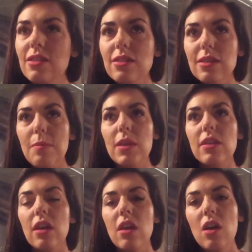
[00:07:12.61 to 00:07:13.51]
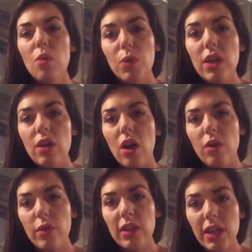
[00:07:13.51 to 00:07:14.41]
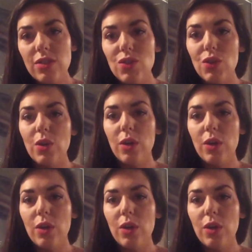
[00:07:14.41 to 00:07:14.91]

This is something that we can all relate to.